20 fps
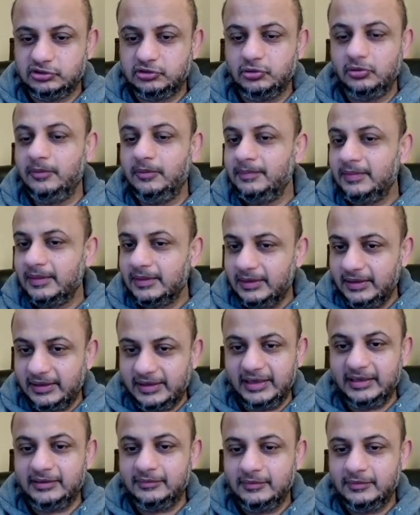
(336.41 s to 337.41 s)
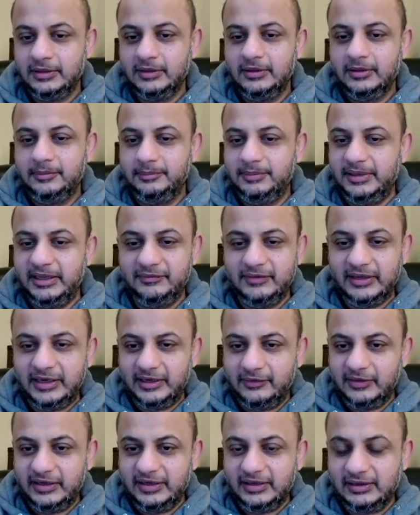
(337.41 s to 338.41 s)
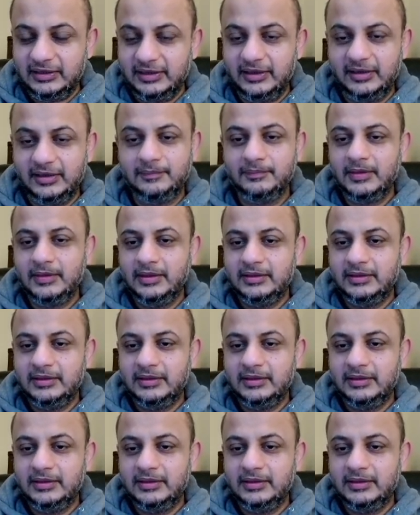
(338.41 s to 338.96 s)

So again, being very, very clear,